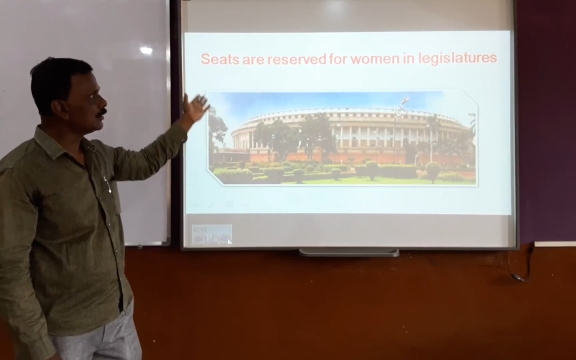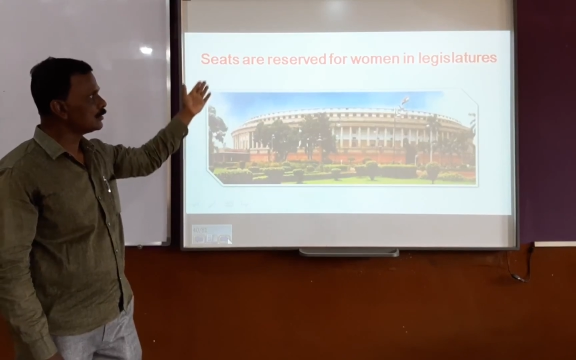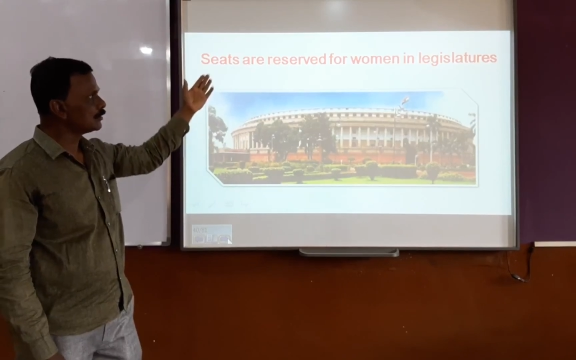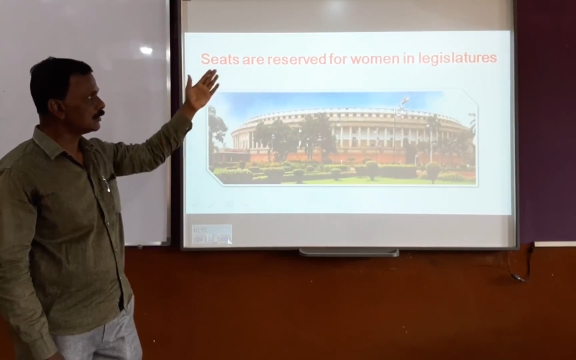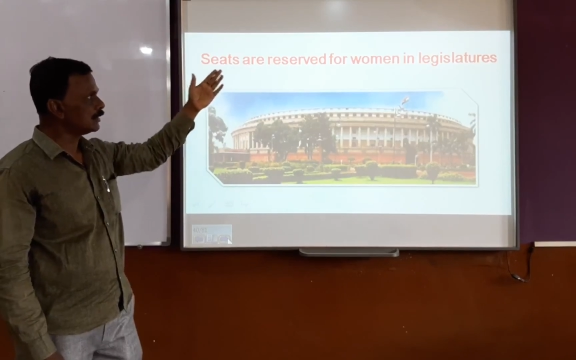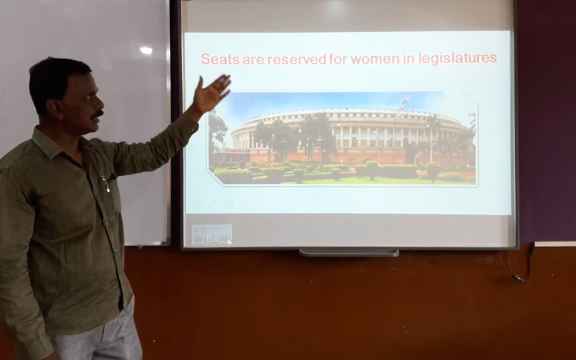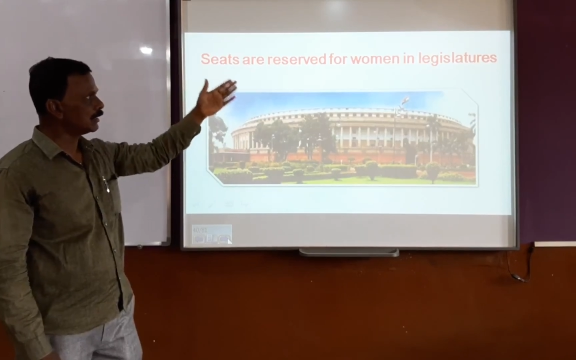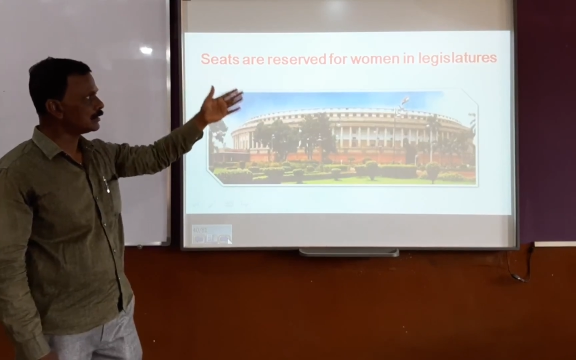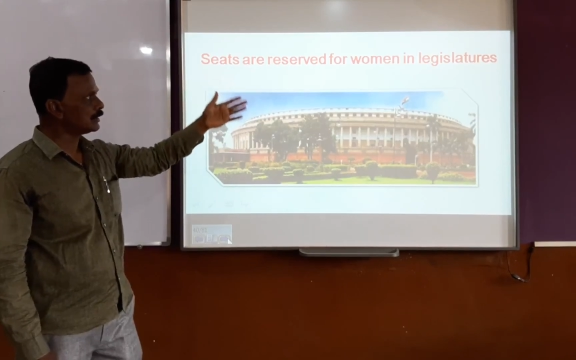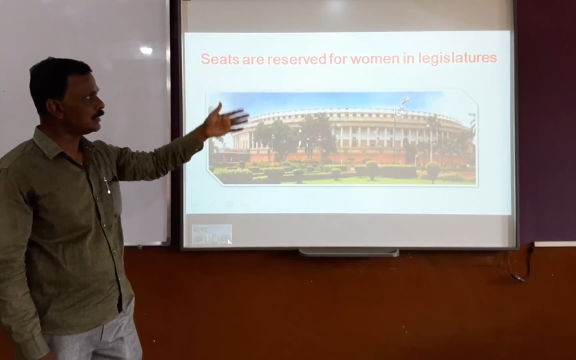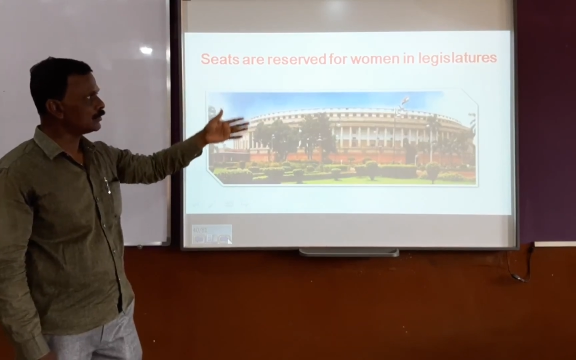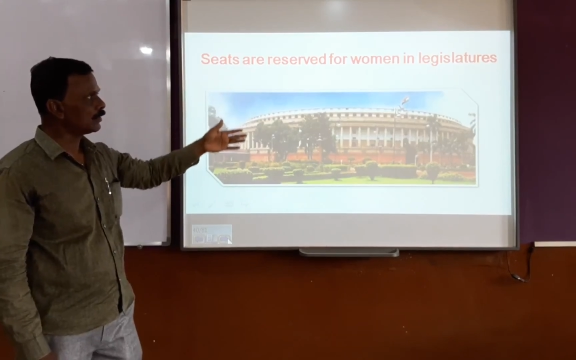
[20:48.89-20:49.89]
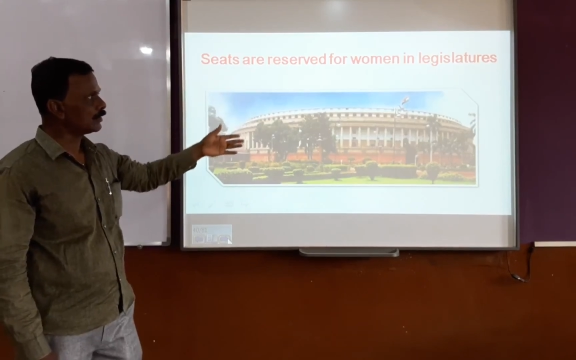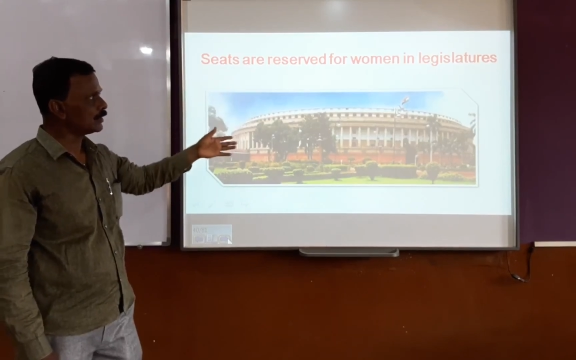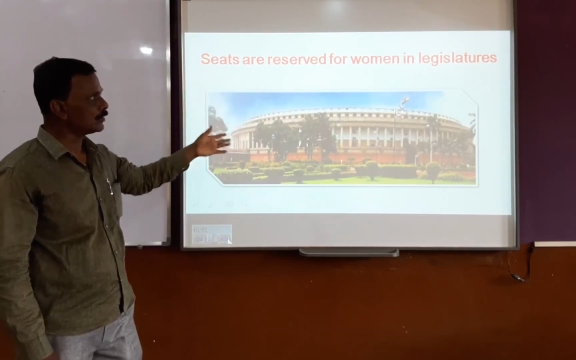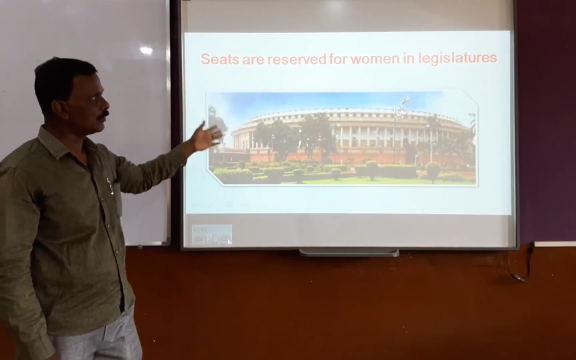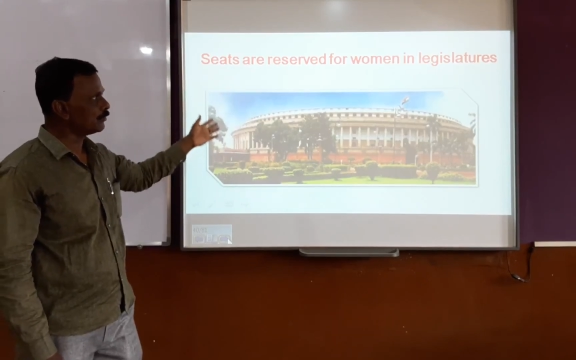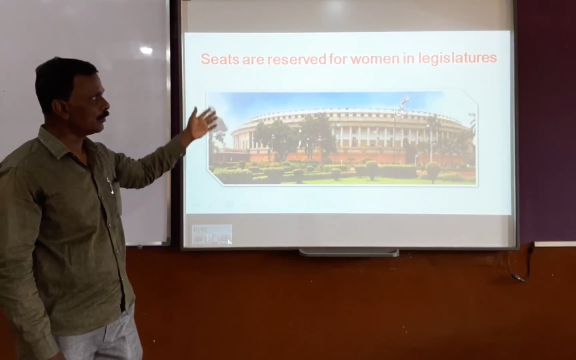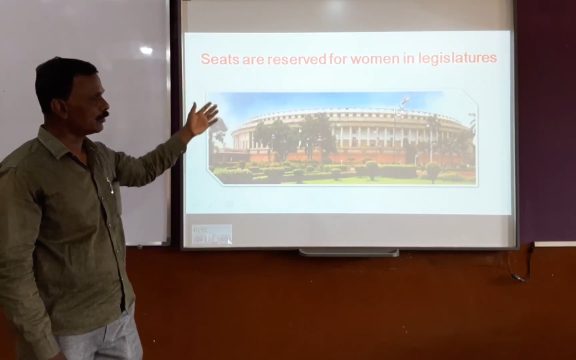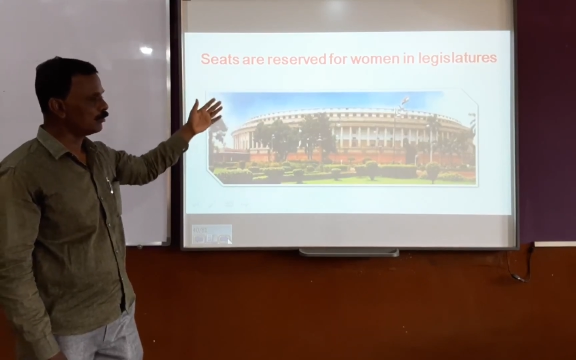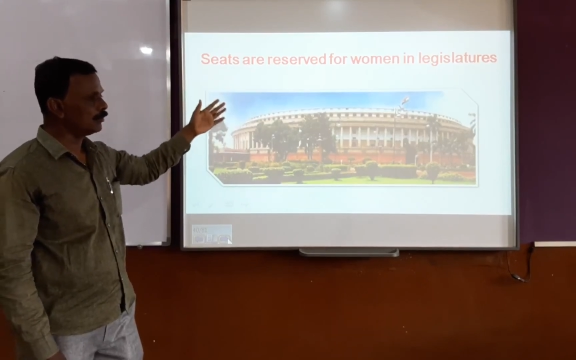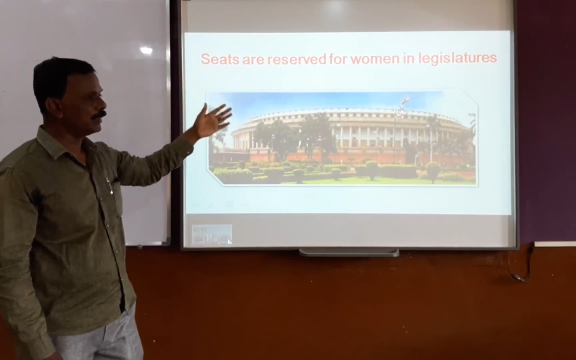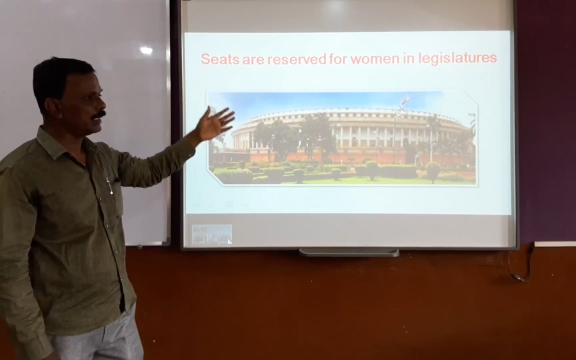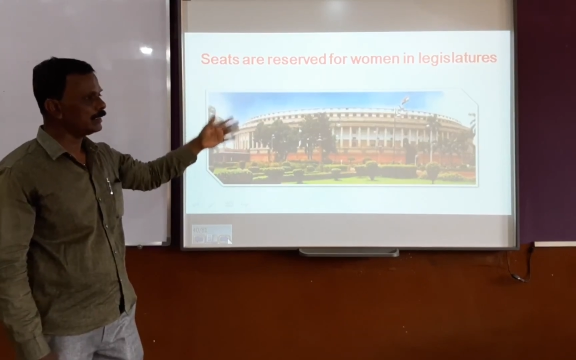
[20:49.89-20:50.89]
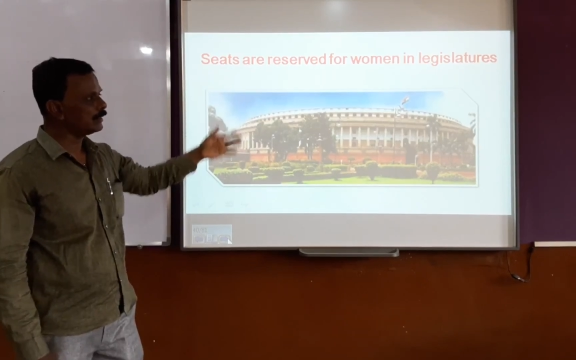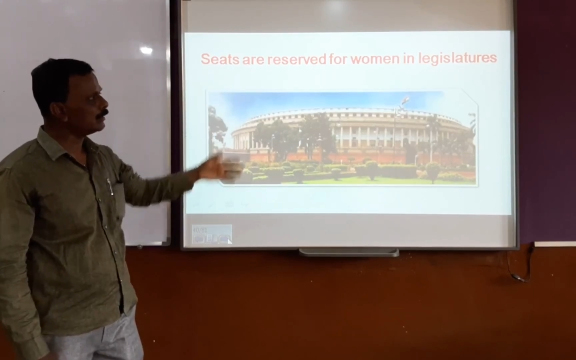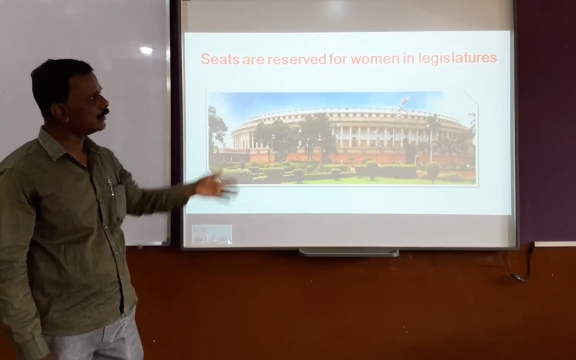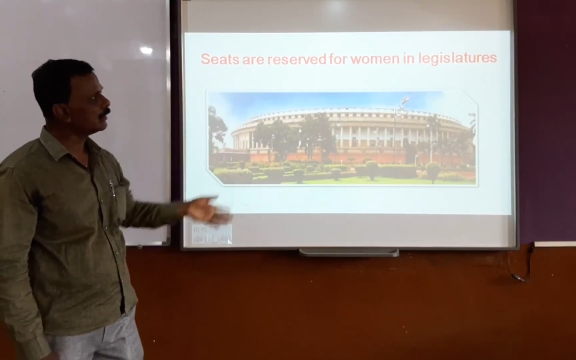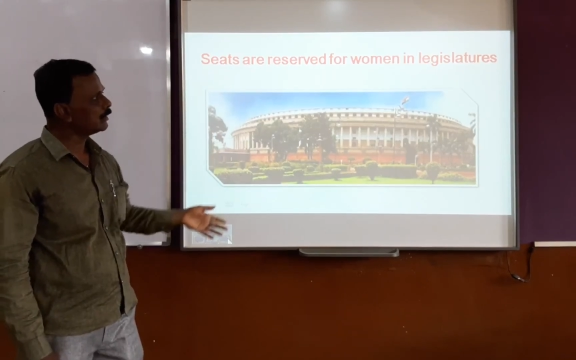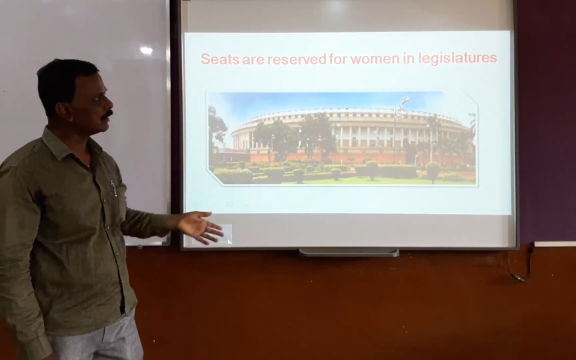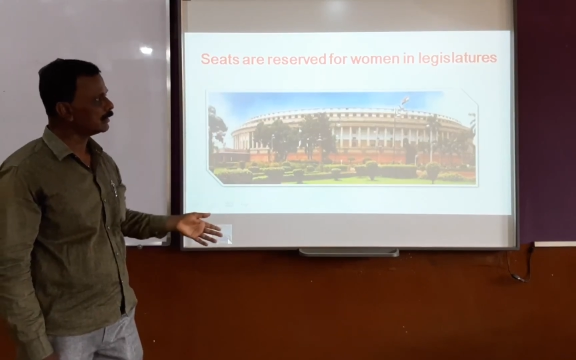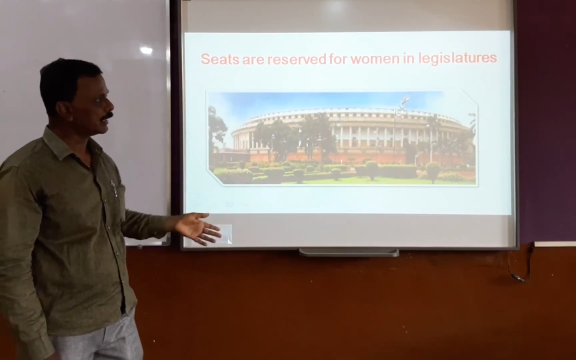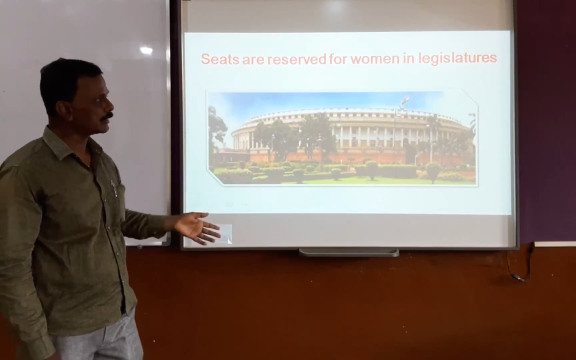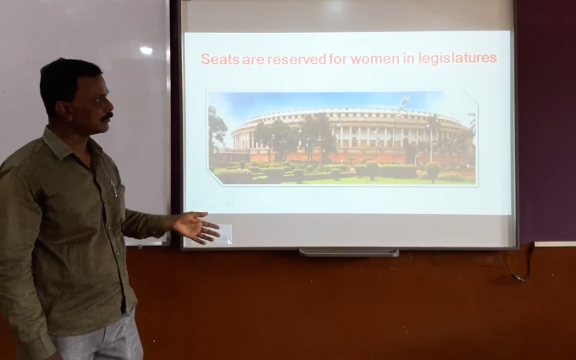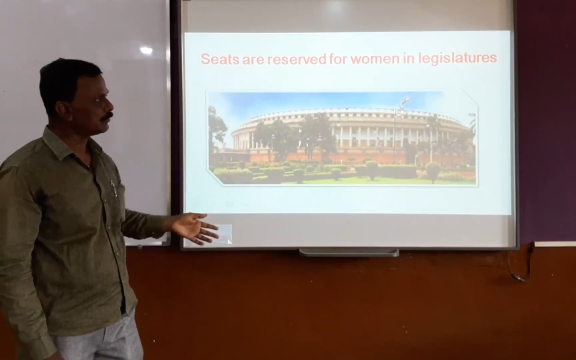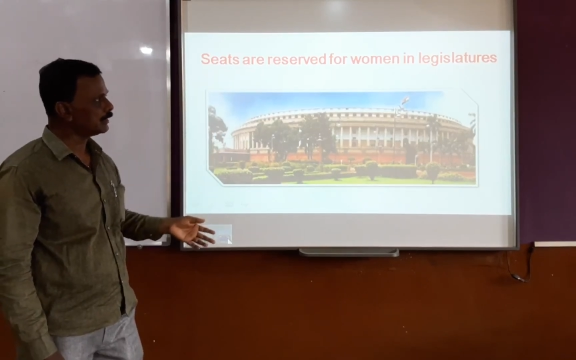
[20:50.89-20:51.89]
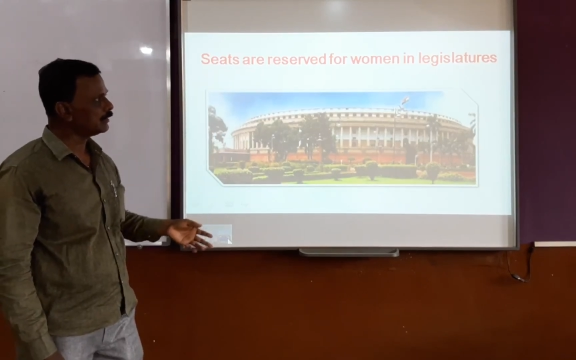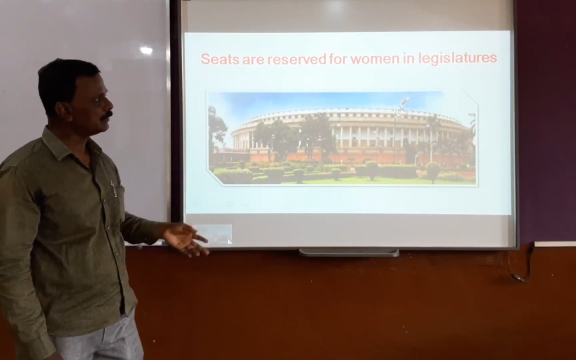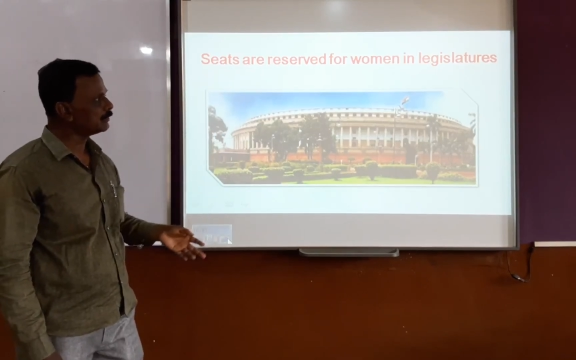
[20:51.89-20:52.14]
So the seats are reserved for women. Next one.